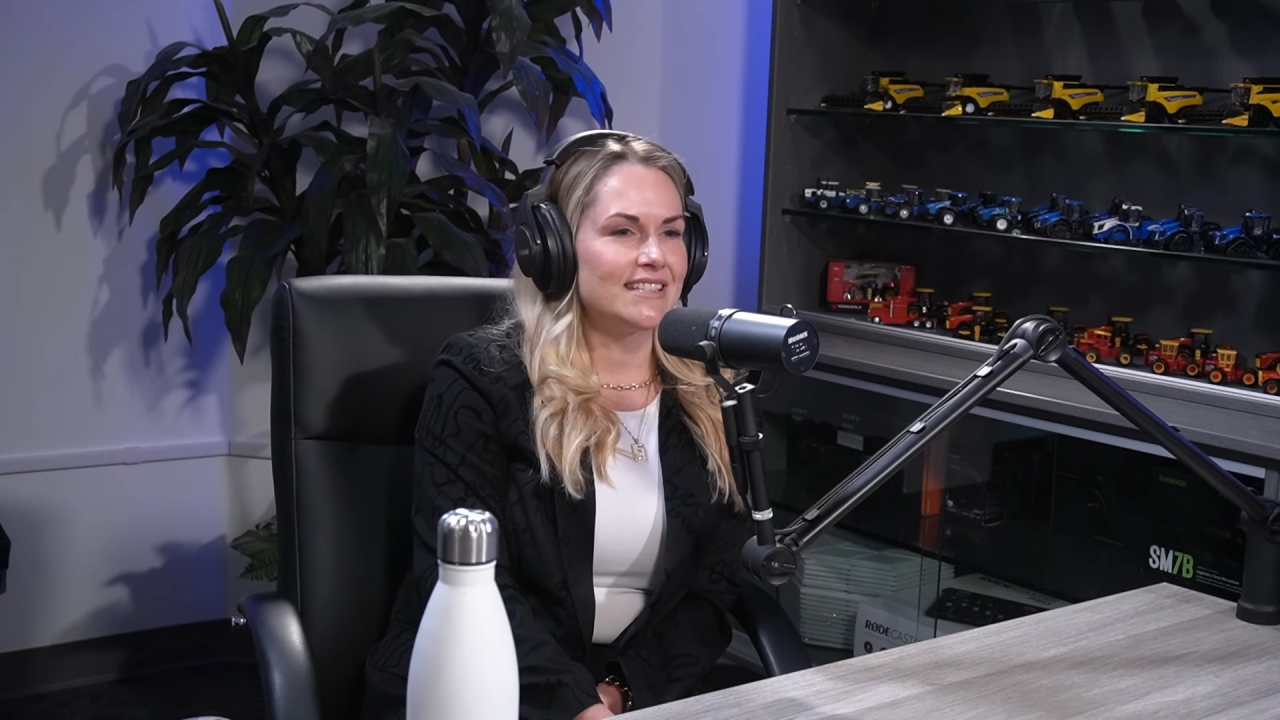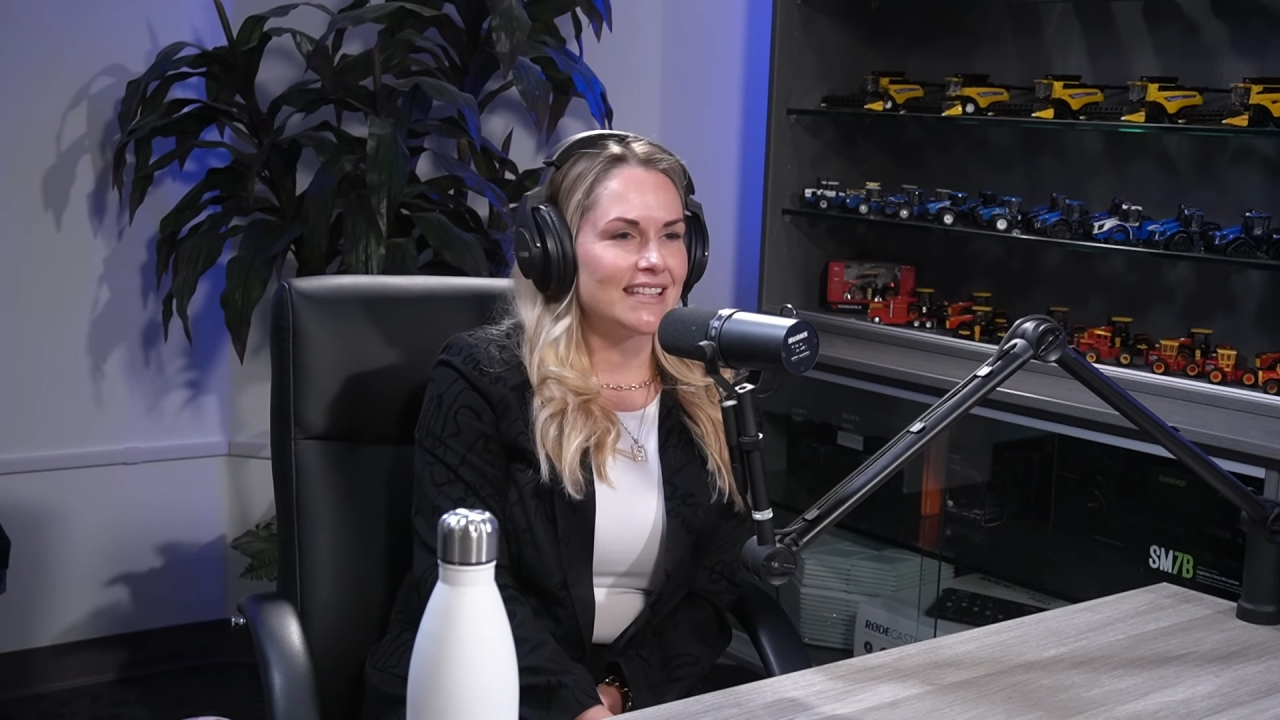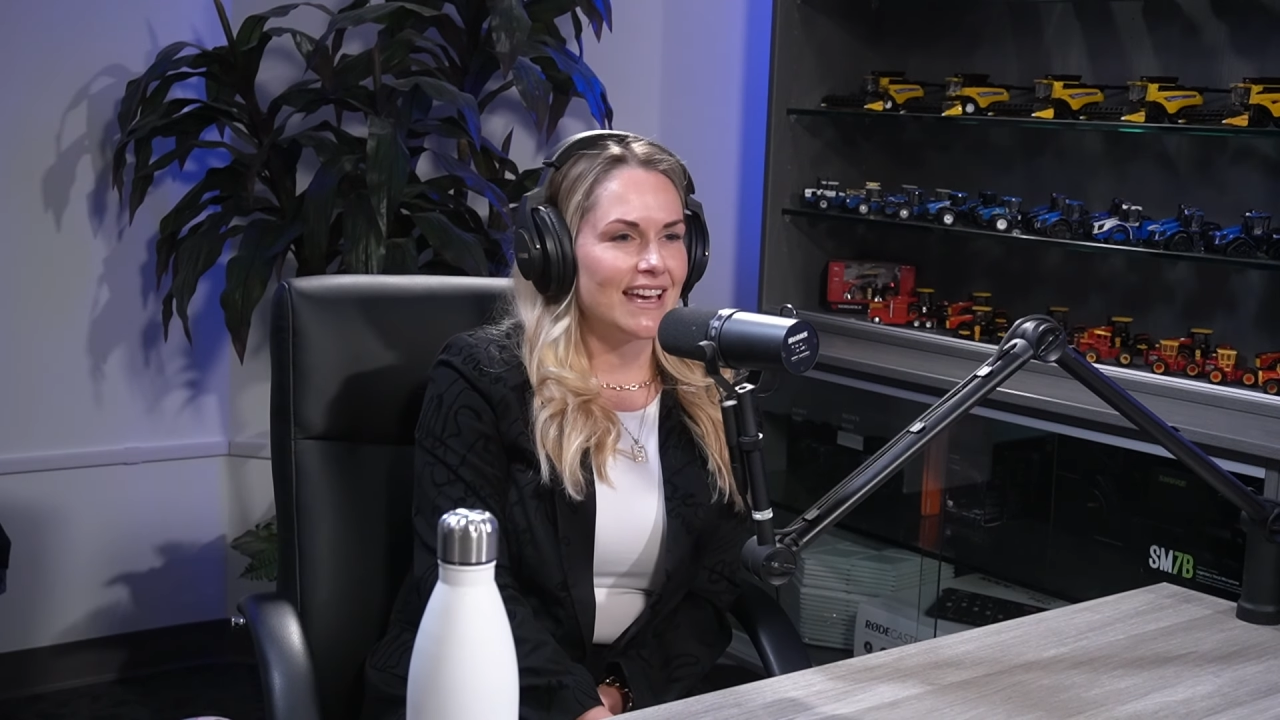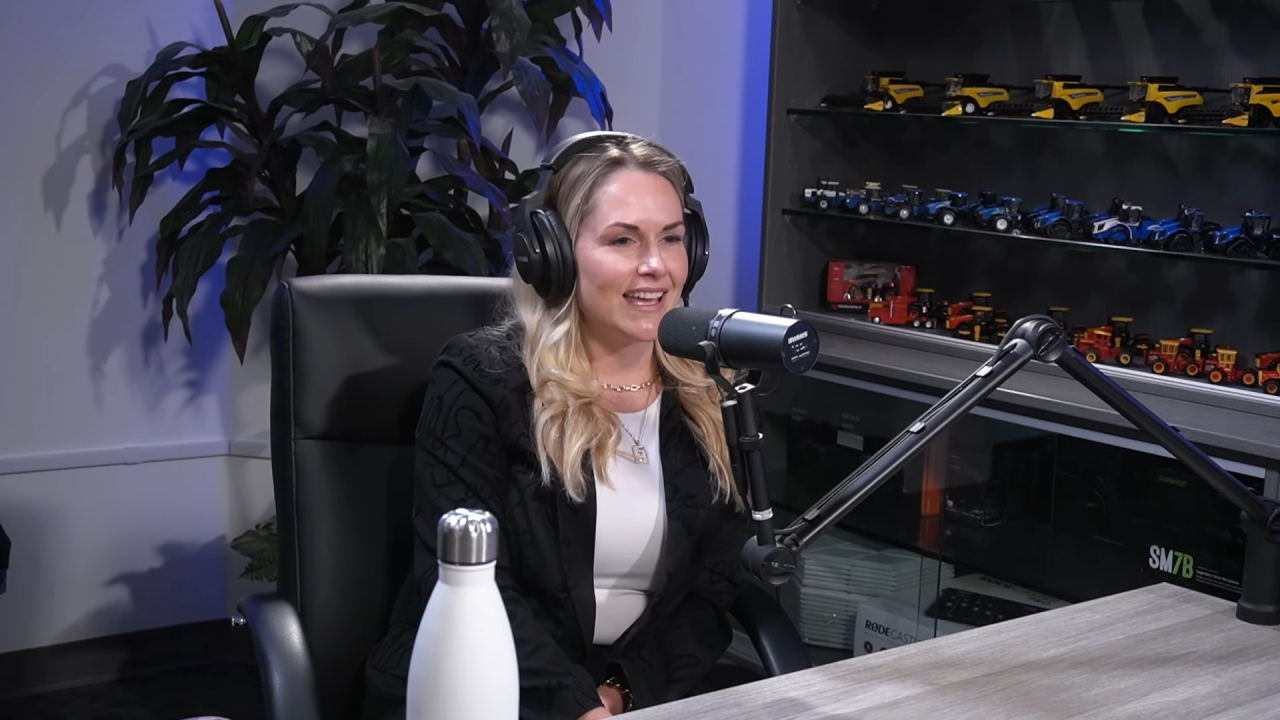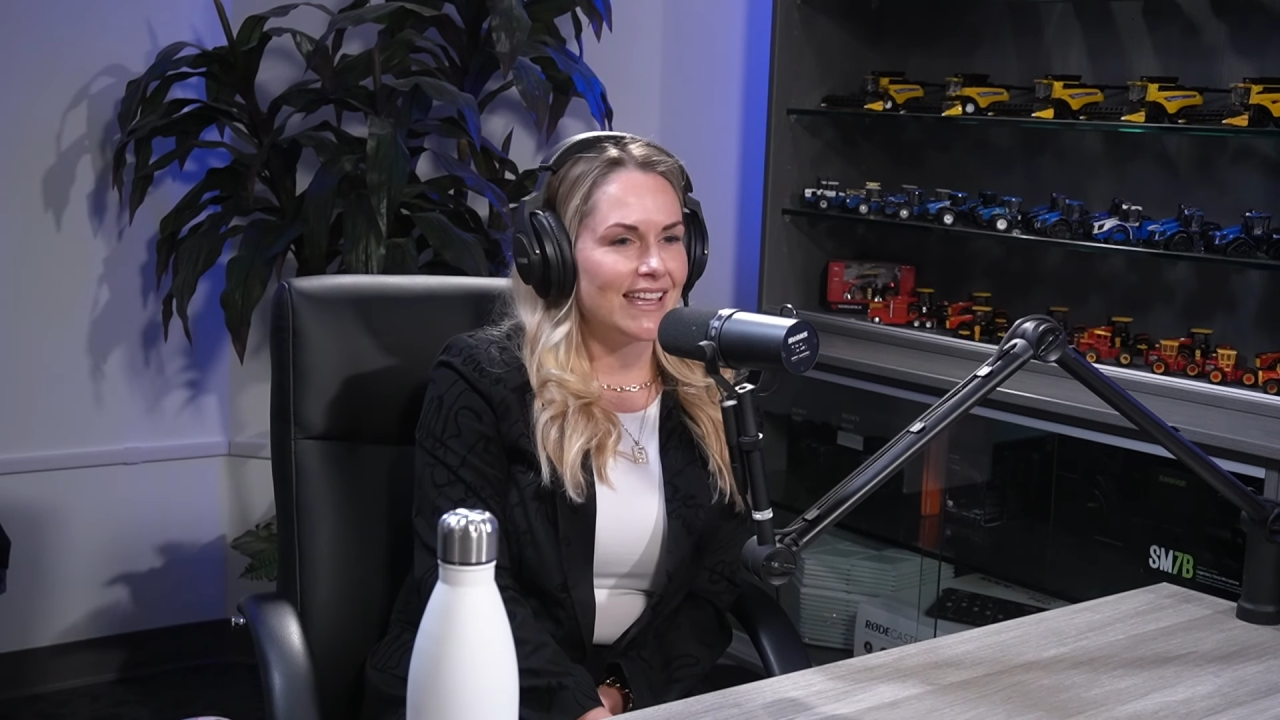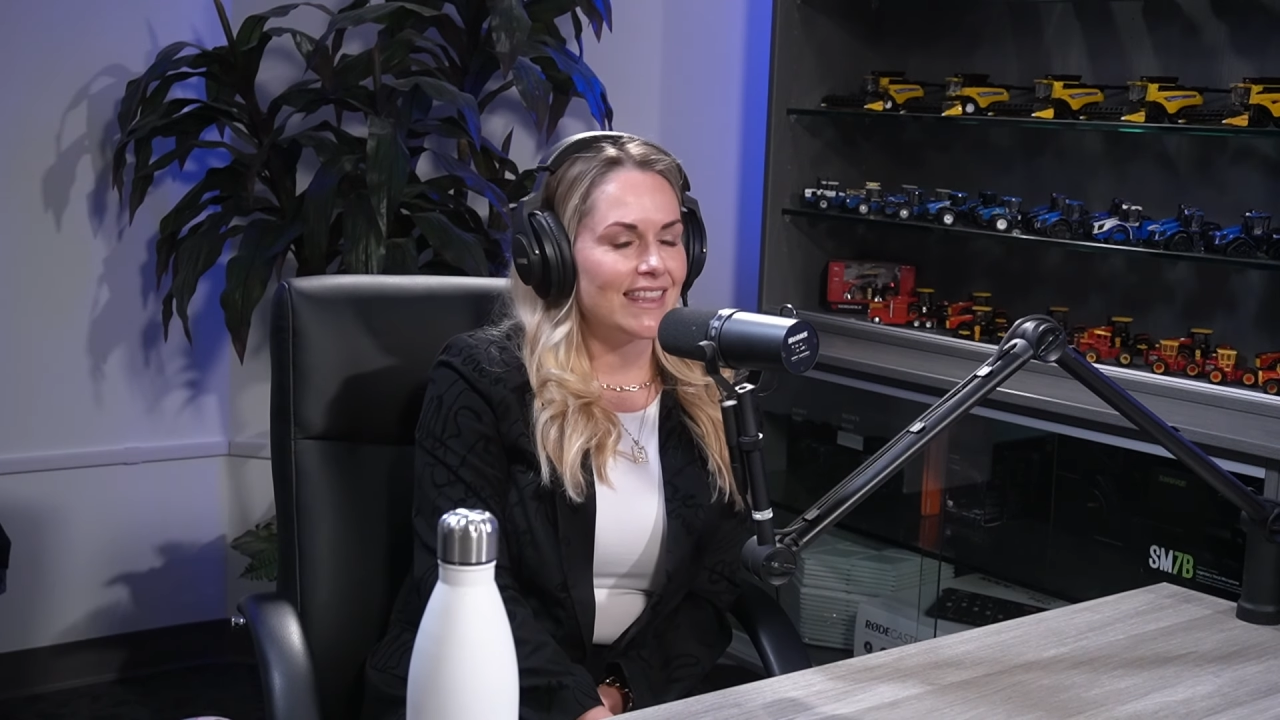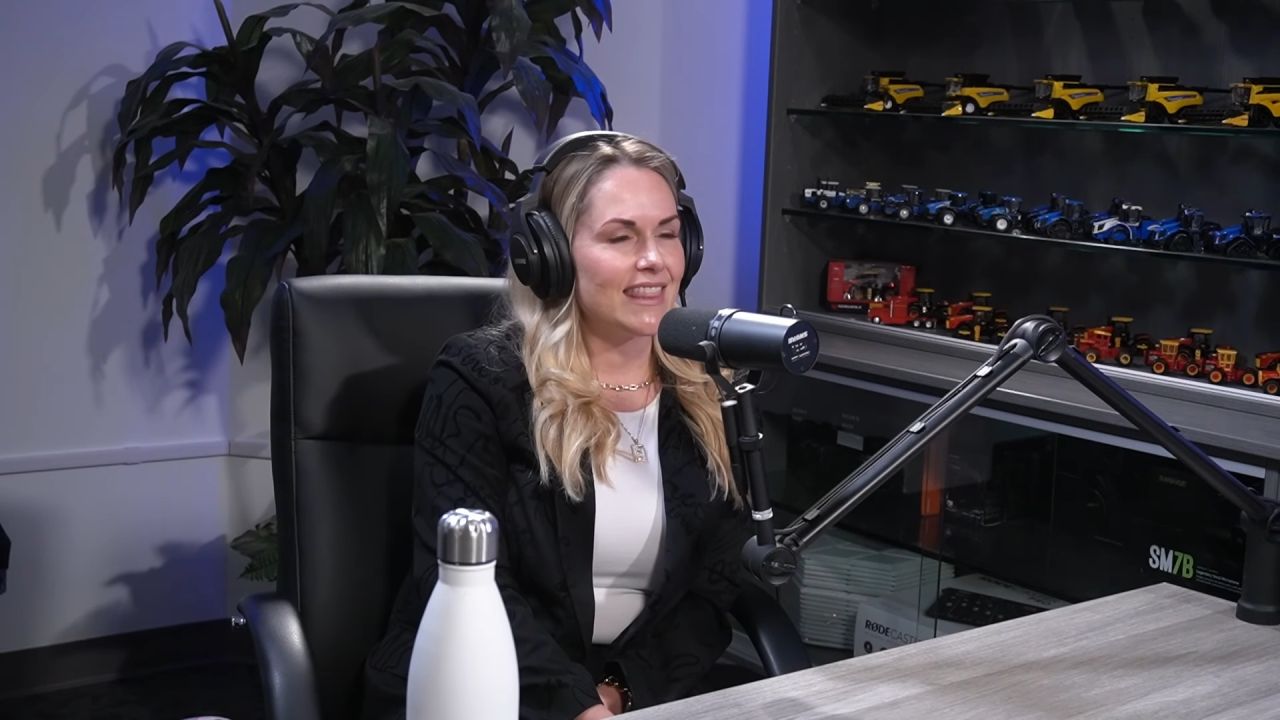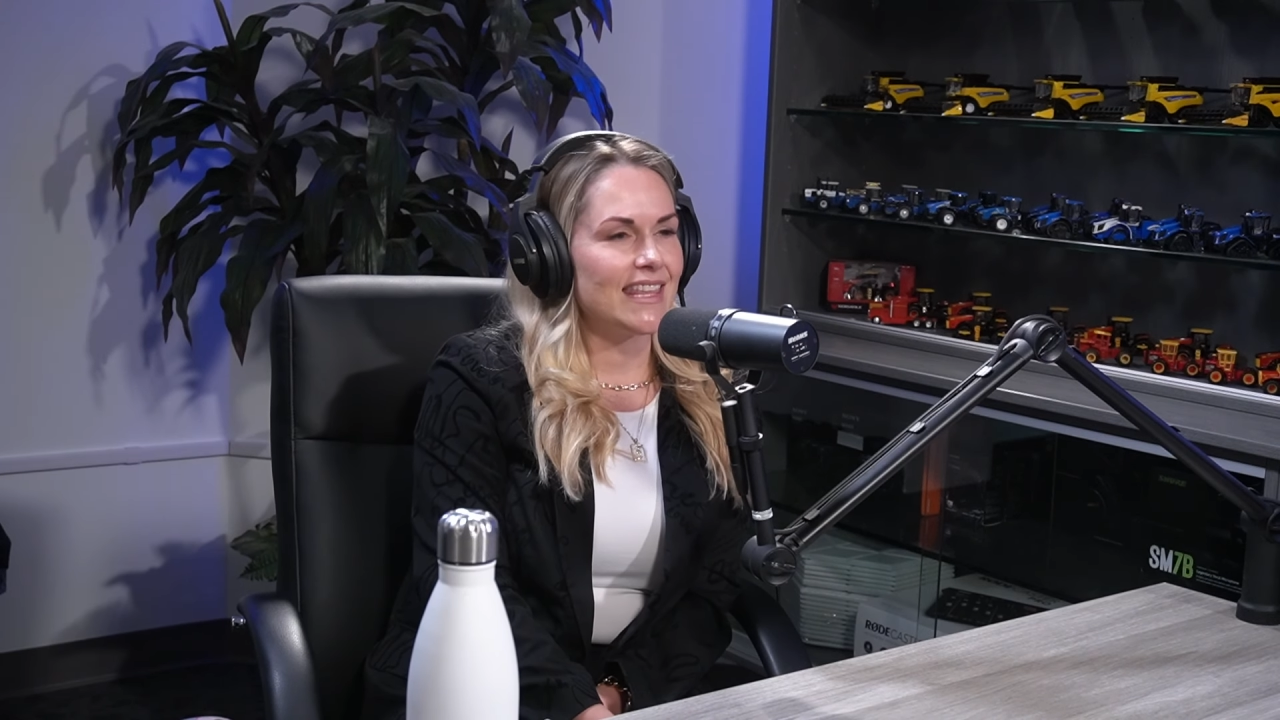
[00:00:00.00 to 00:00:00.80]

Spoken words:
is like